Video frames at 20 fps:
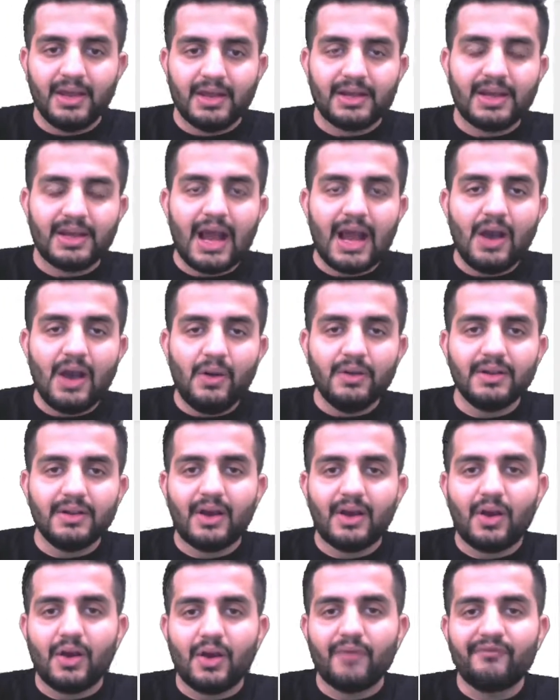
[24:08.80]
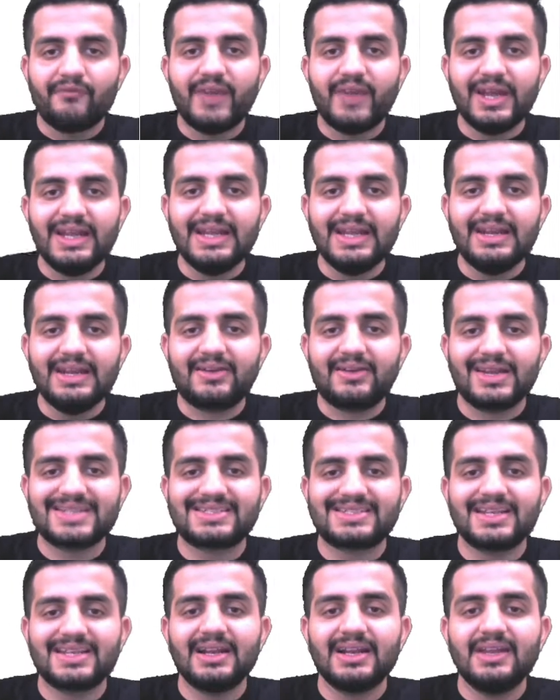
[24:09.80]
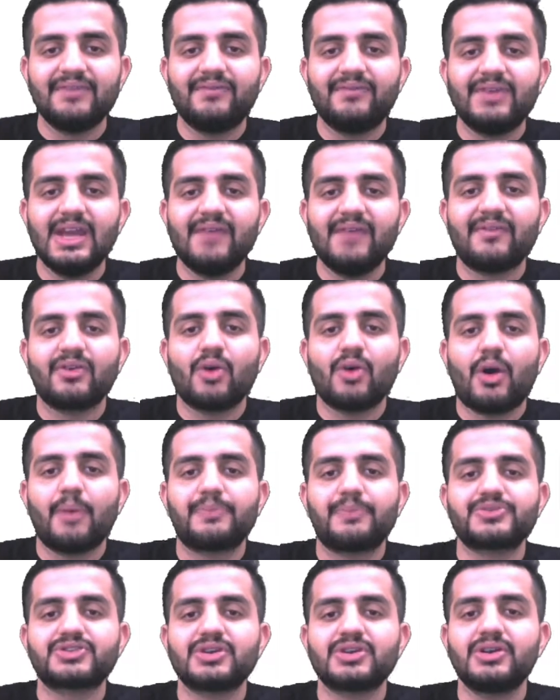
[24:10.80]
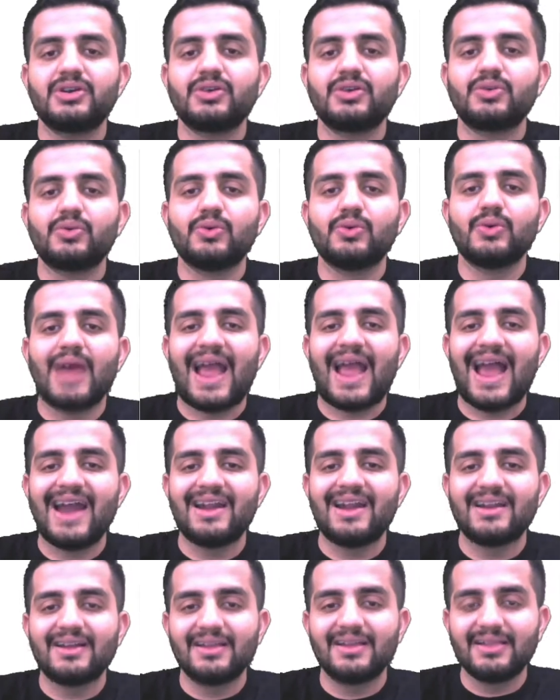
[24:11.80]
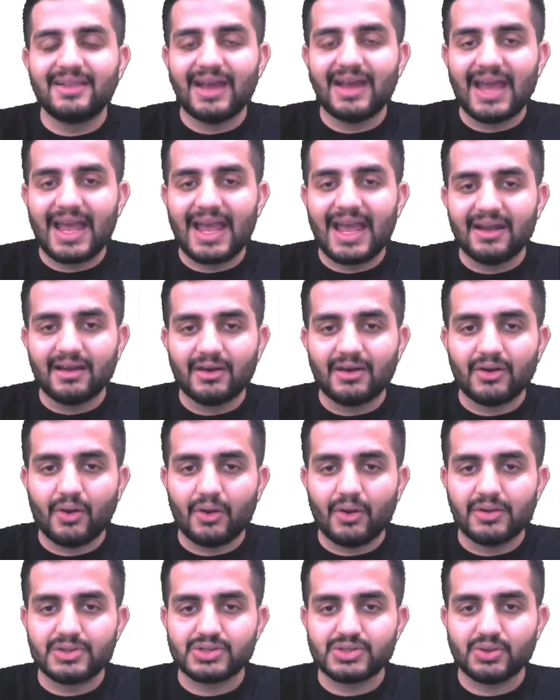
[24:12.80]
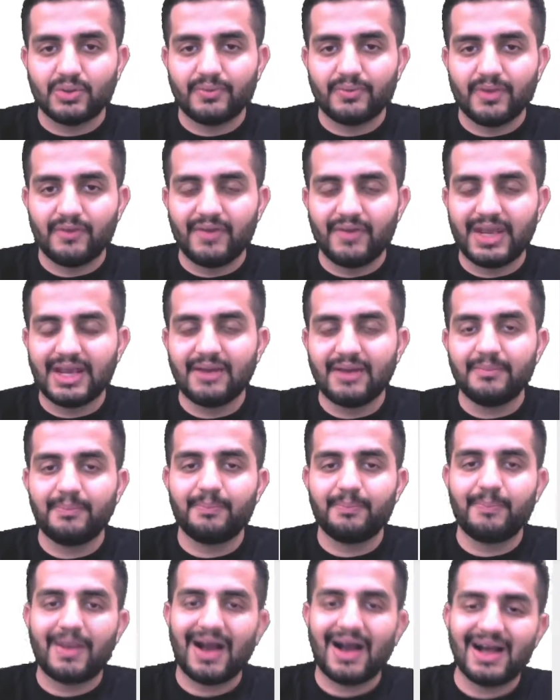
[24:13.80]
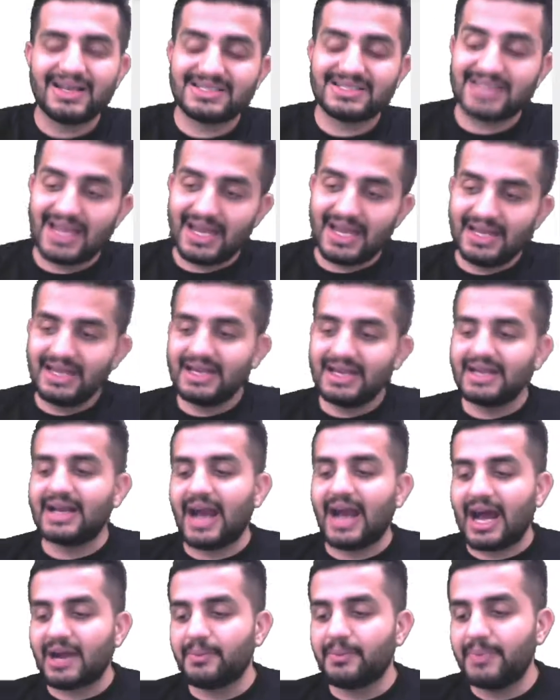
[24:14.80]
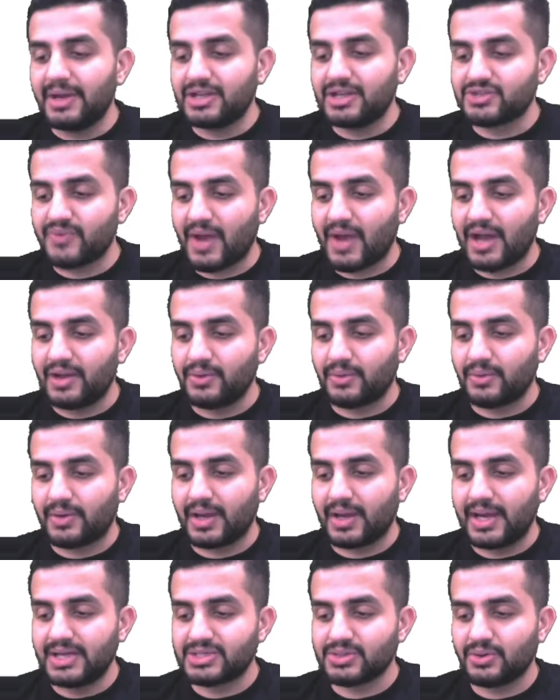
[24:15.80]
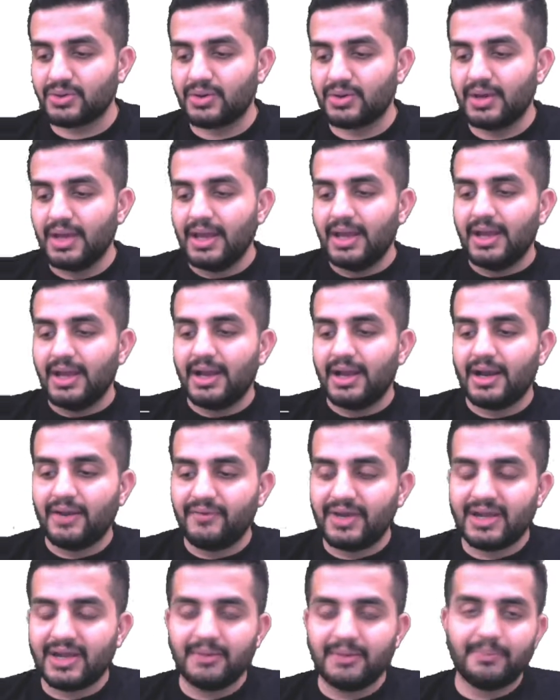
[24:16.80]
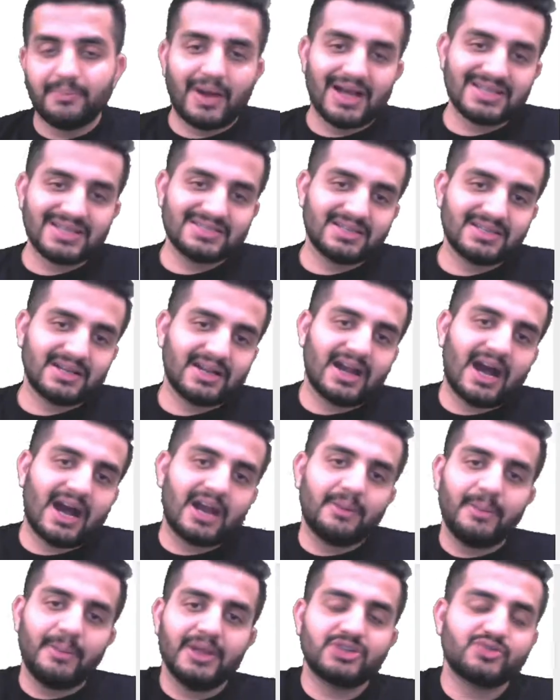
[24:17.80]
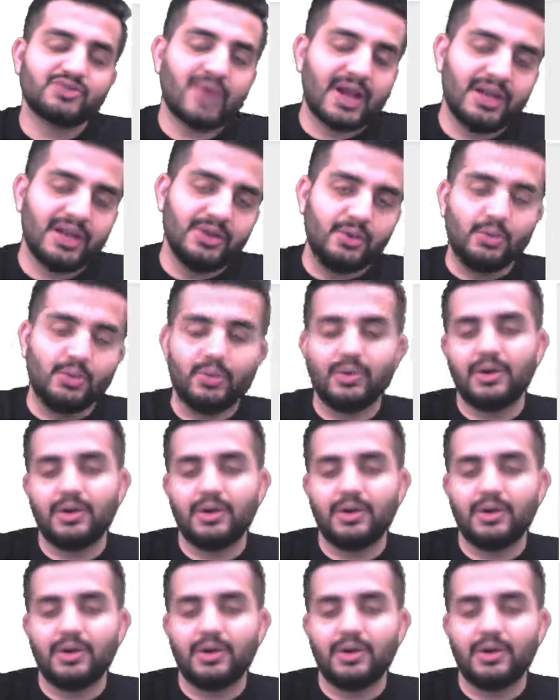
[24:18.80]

Now, very interestingly, we have an option to handle the error also. We can pass any garbage value, right? So we can pass the garbage value.